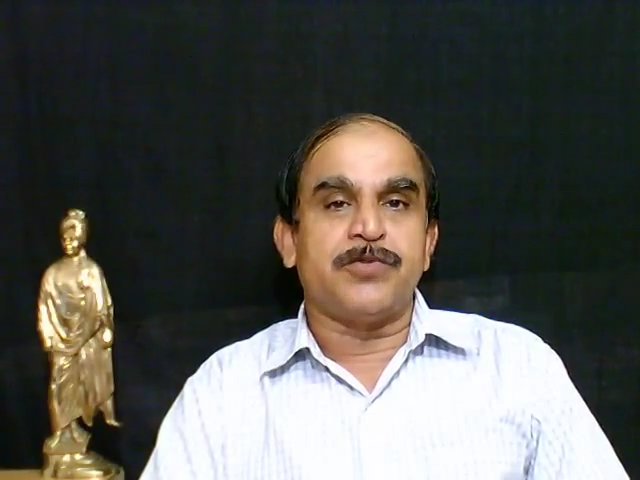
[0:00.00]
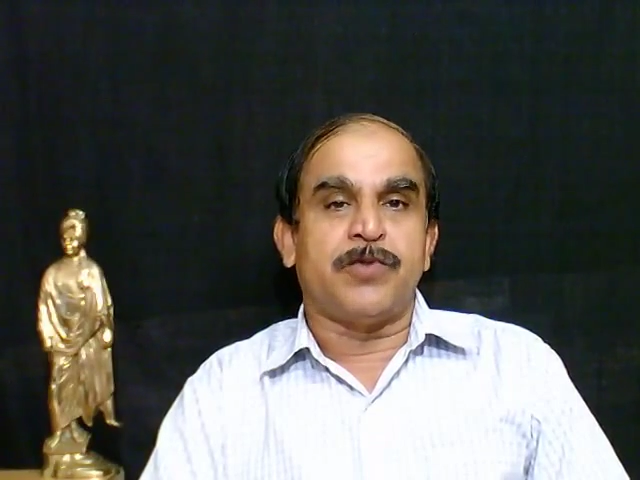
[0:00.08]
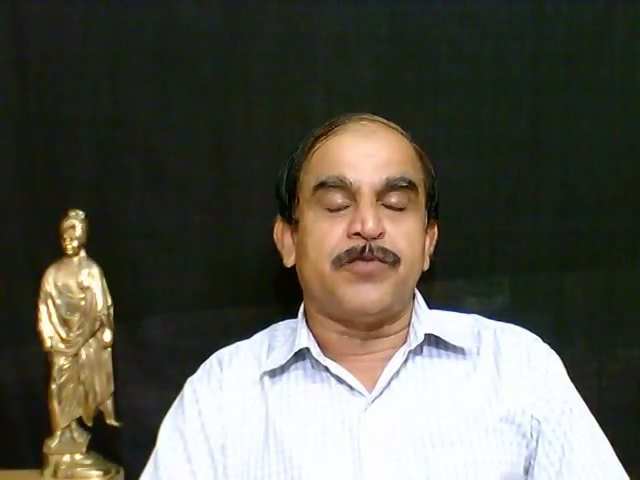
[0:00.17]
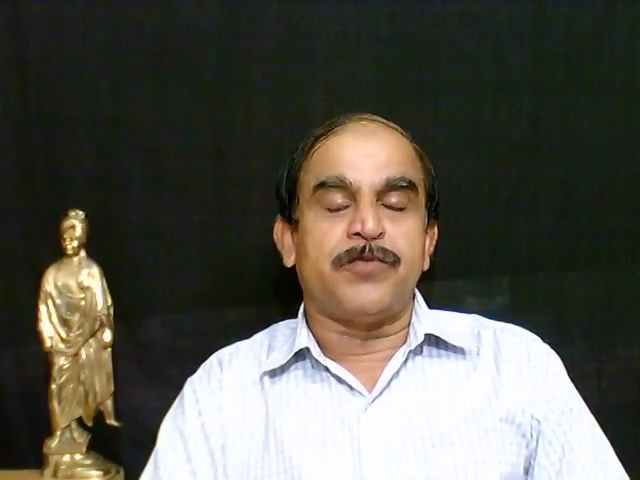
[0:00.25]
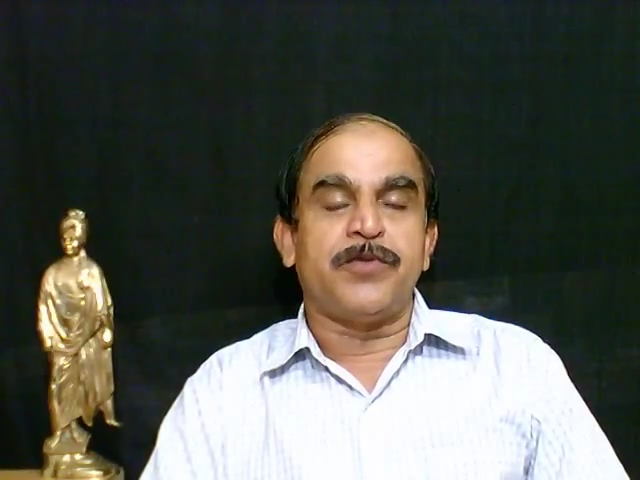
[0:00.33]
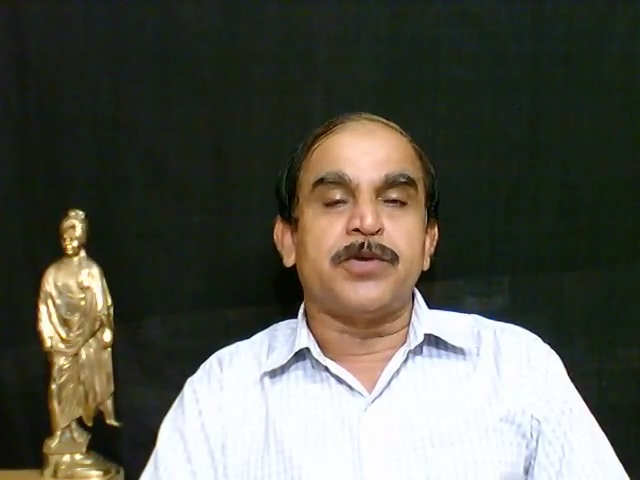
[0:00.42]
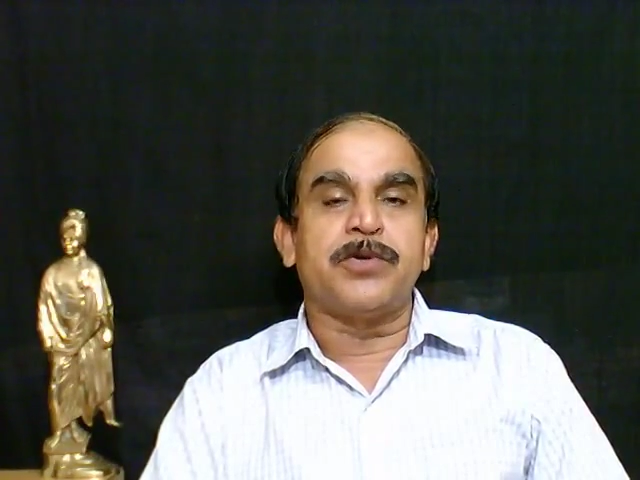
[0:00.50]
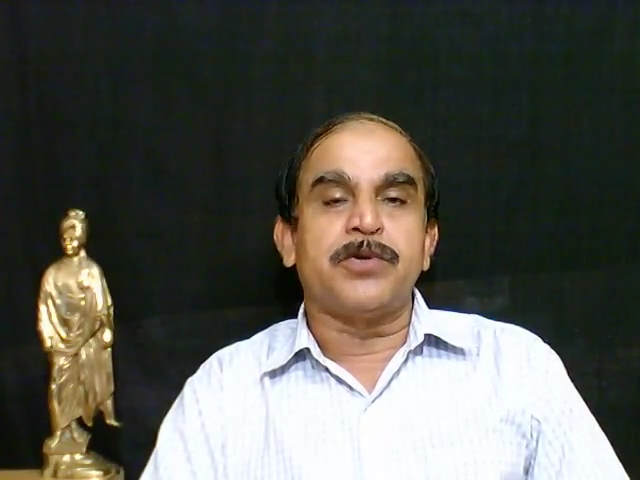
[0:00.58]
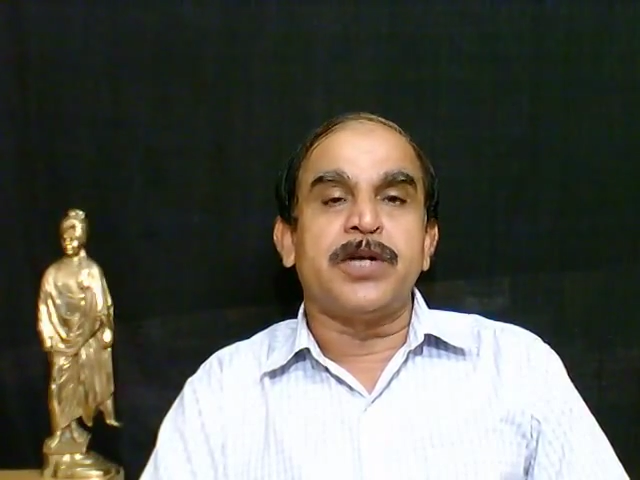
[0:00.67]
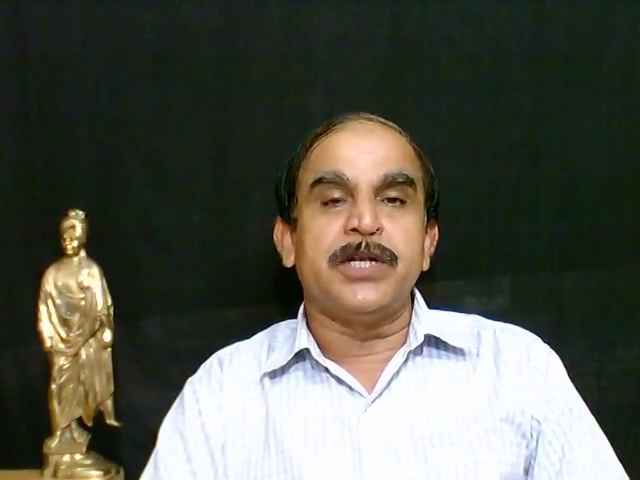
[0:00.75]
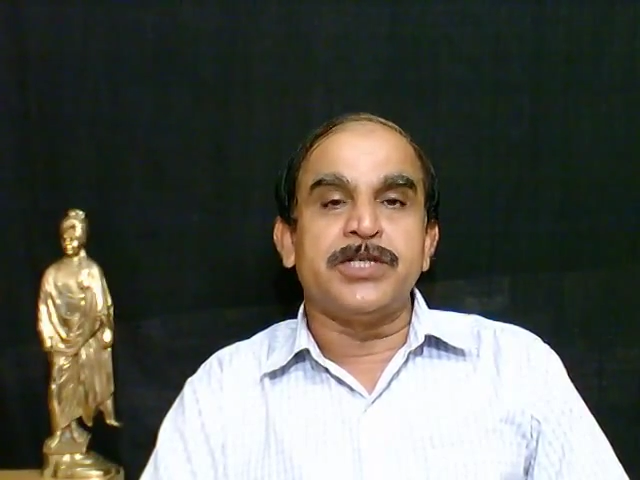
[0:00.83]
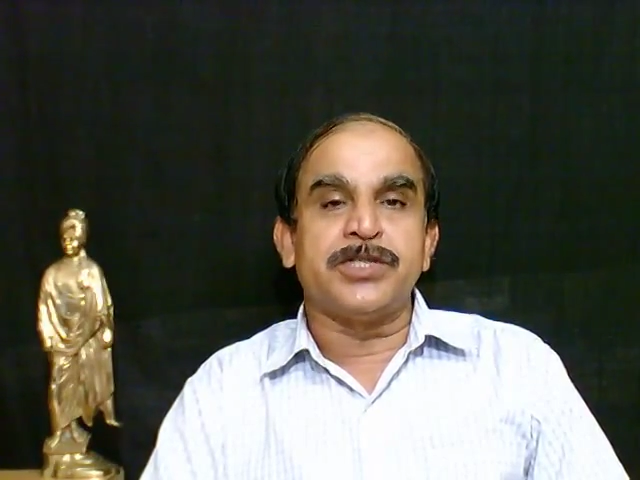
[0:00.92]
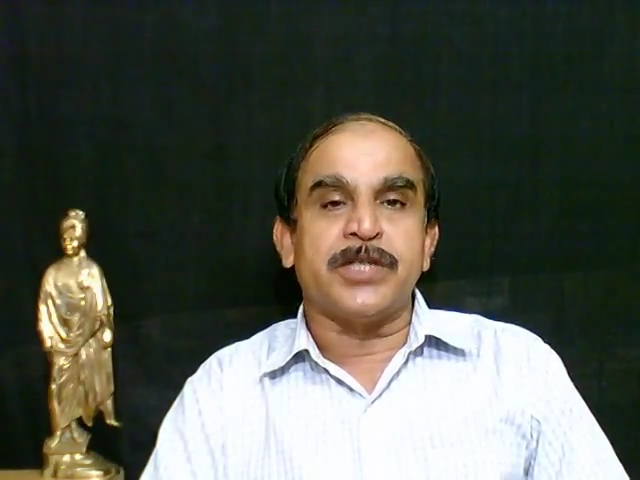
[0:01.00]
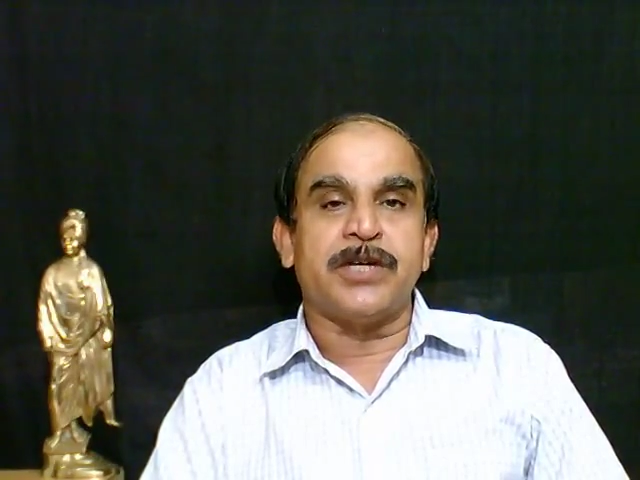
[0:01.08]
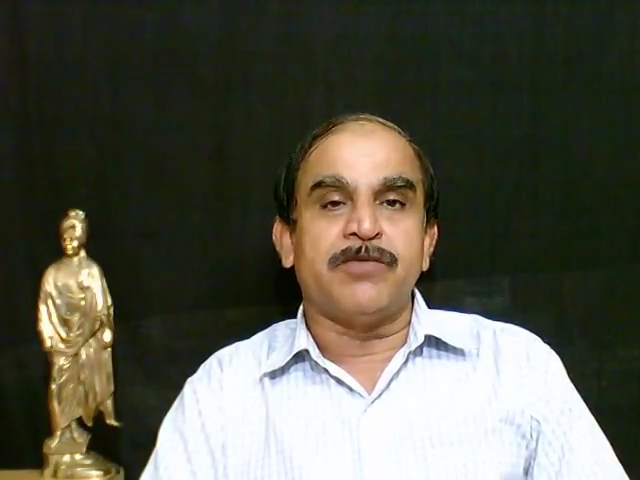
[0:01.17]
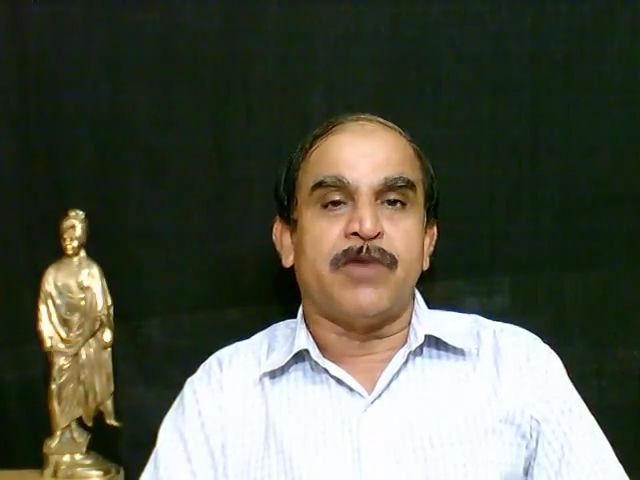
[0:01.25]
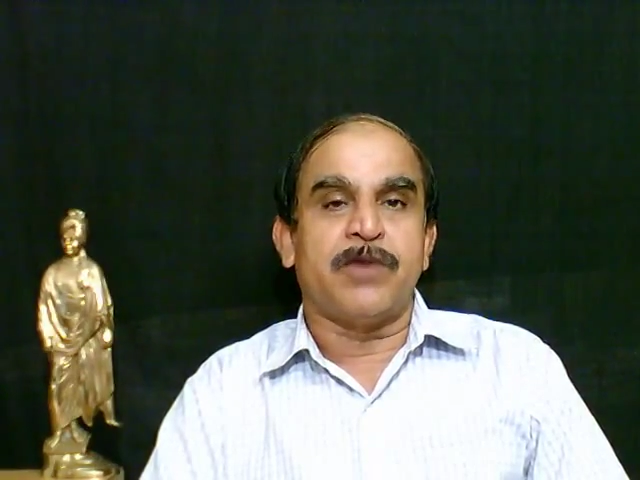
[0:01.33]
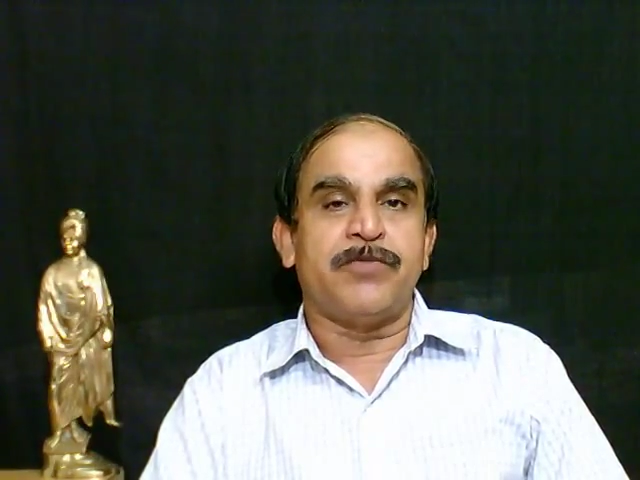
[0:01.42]
what we could
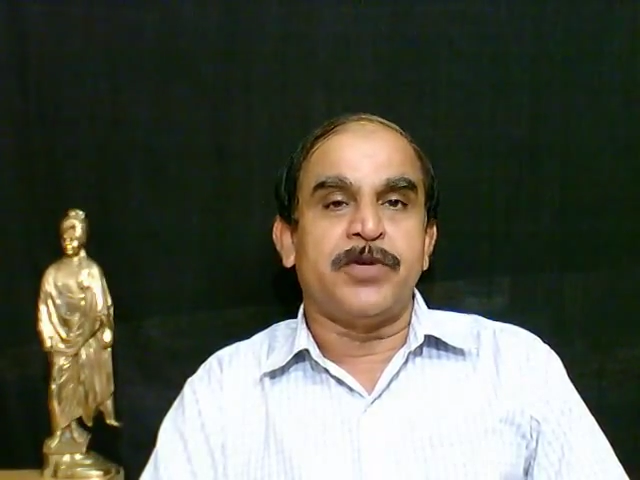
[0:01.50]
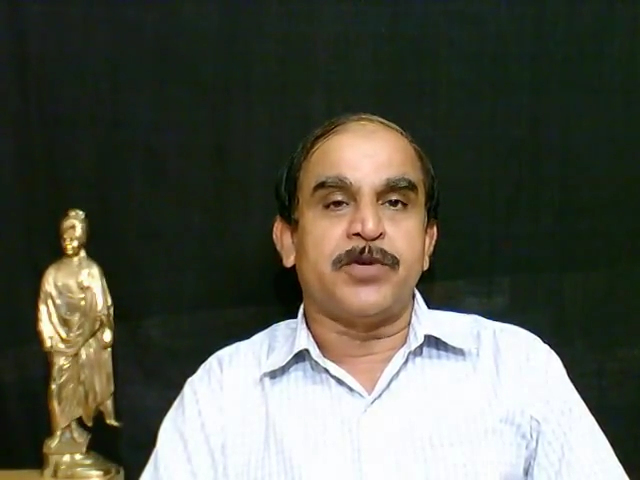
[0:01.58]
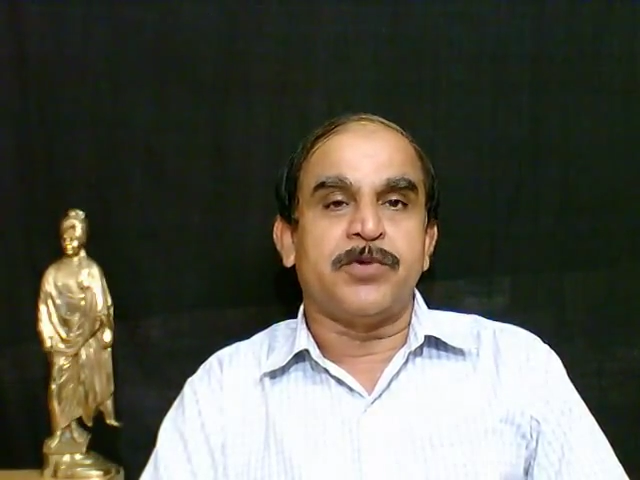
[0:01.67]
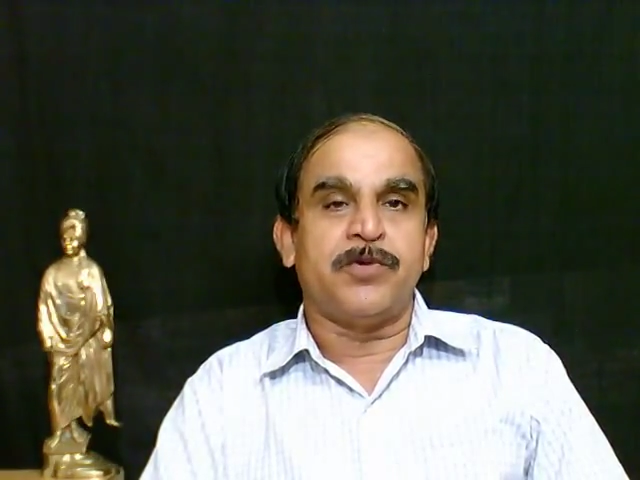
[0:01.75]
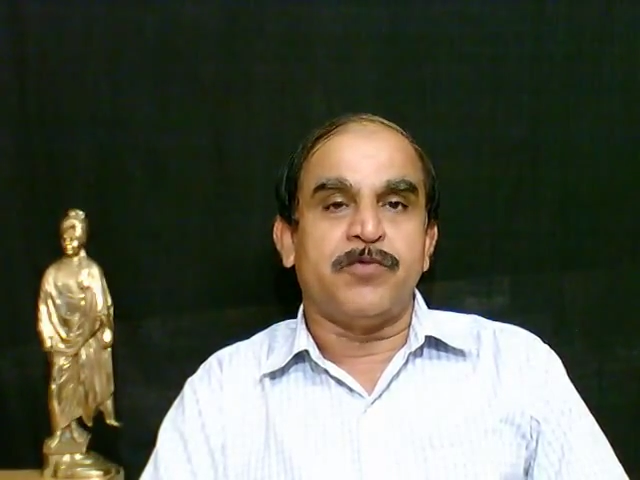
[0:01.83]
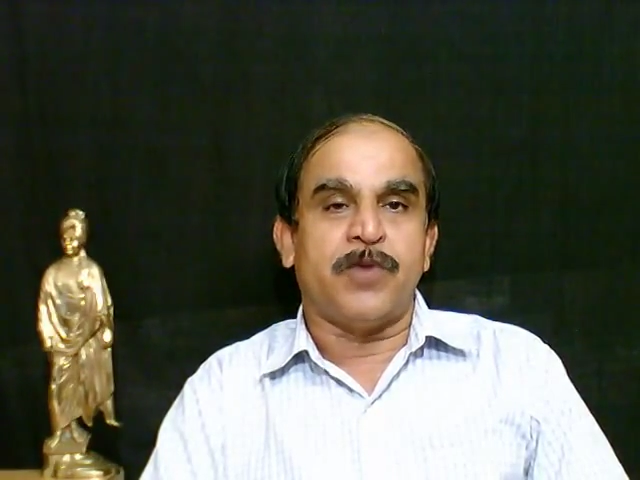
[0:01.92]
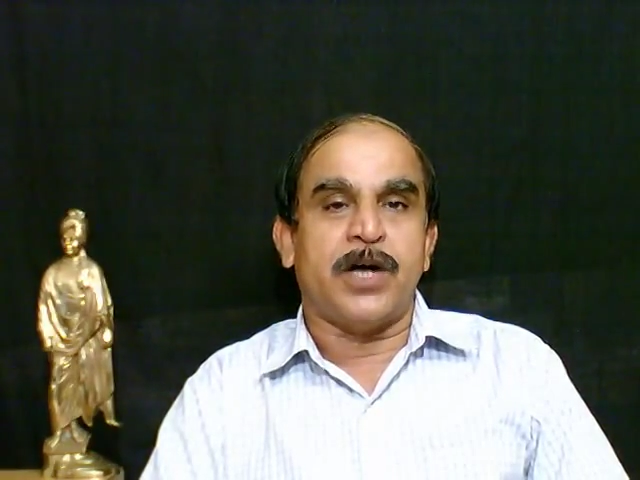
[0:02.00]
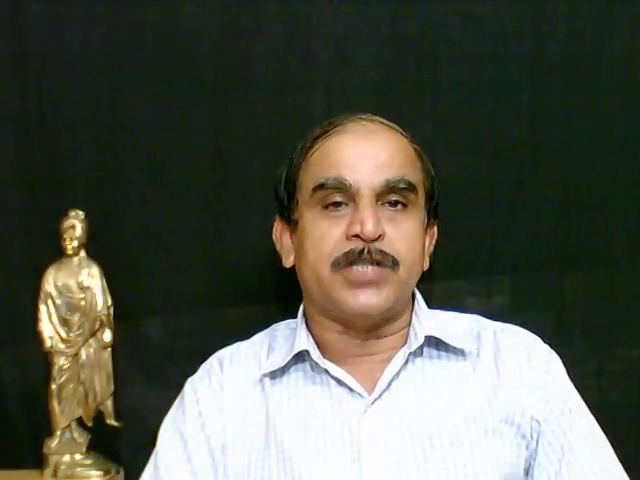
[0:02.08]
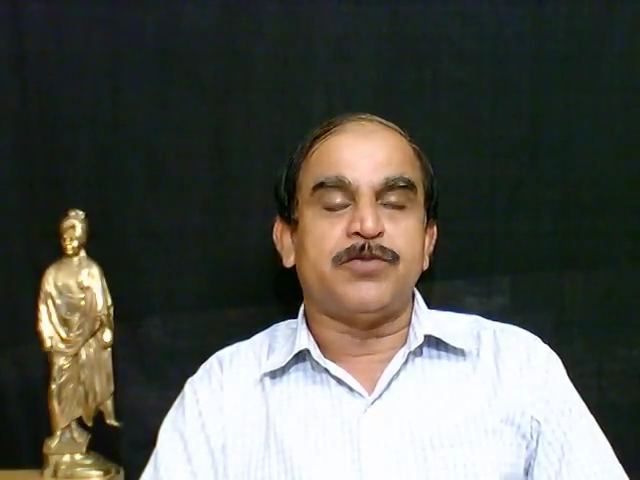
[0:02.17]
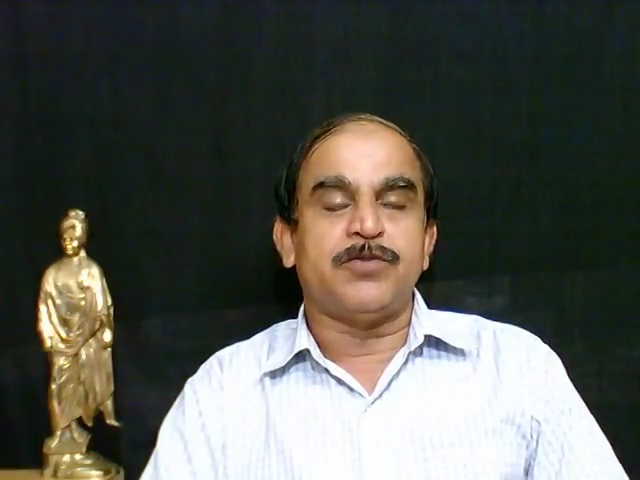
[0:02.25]
listen, what we could watch,